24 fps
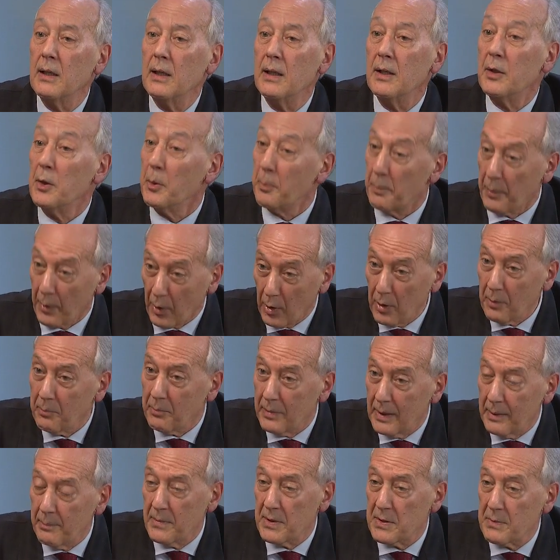and the
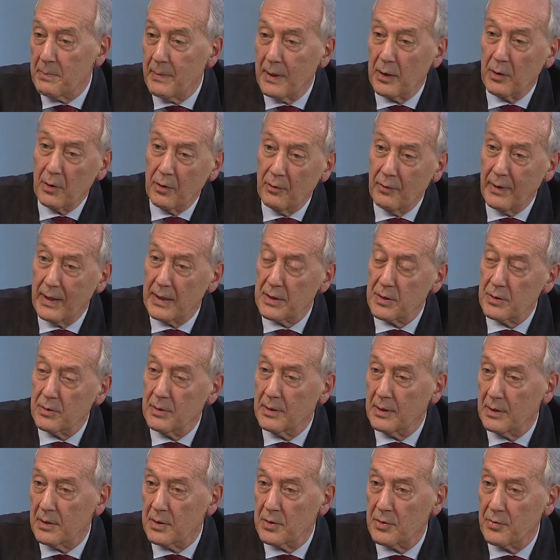problem is
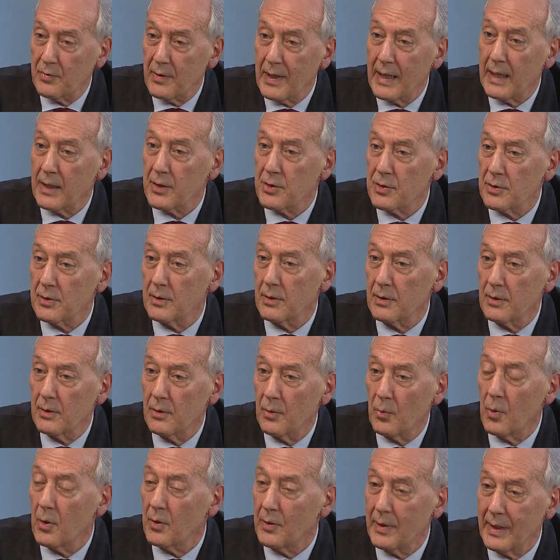microvascular dysfunction.
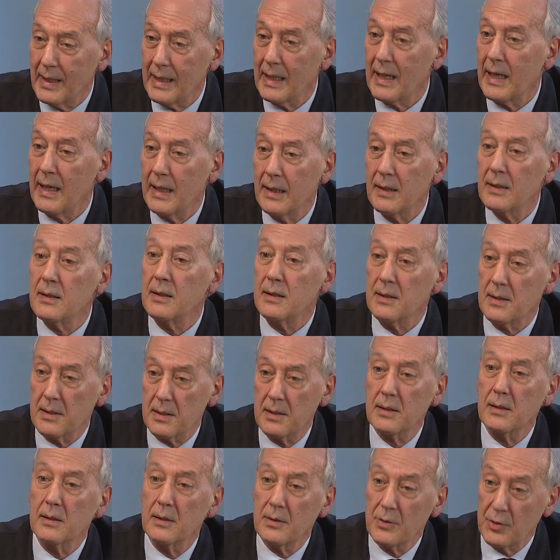What they get
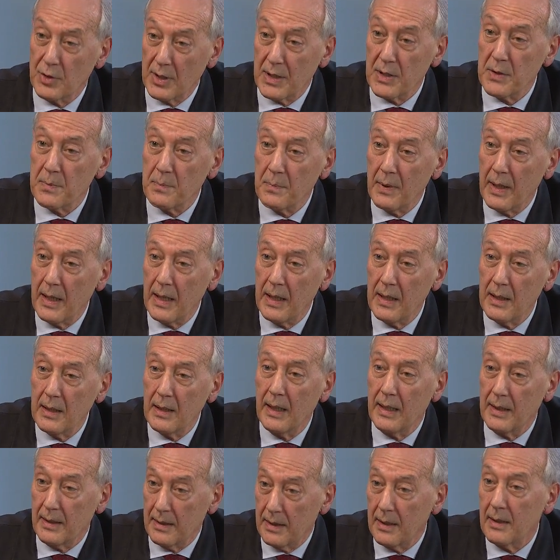is uh, chest pain
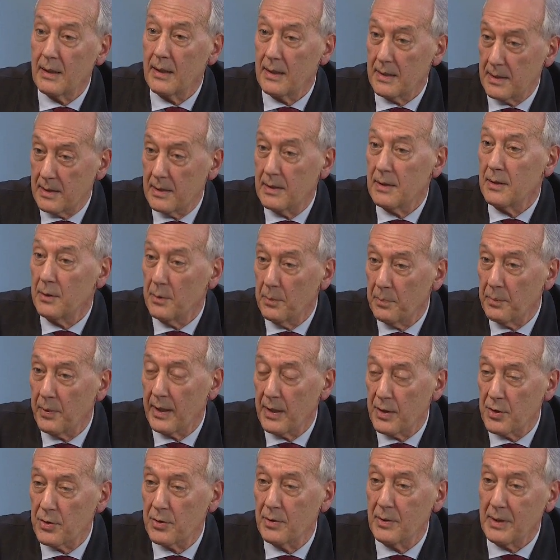and ST
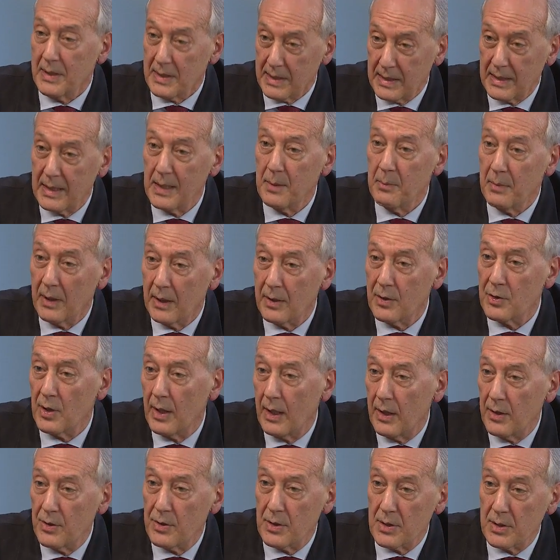depression, ischemic
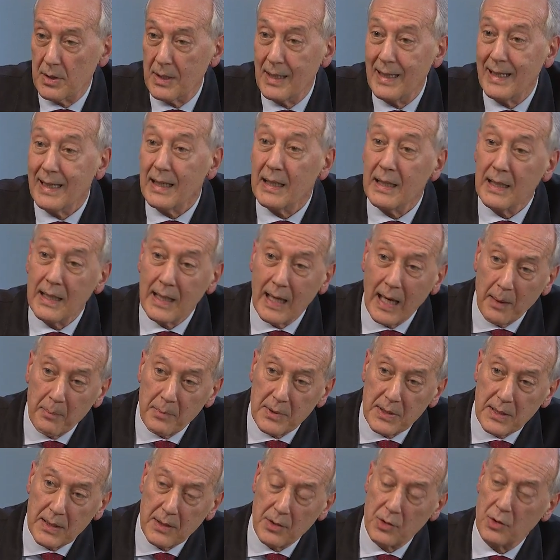changes in the
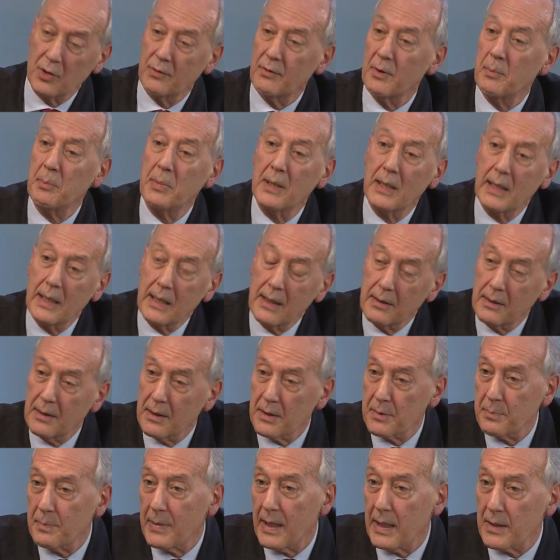absence of
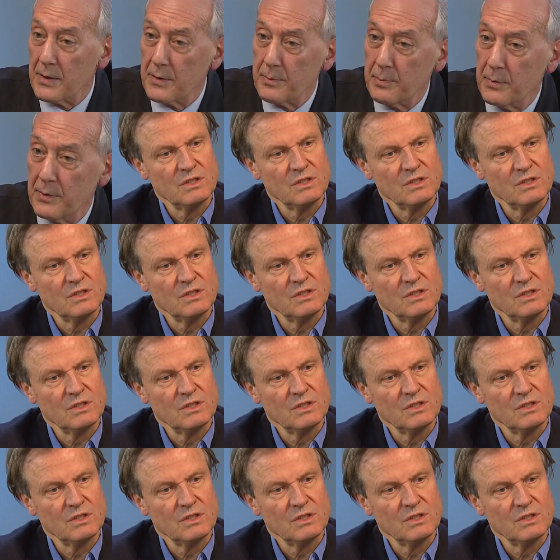epicardial spasm.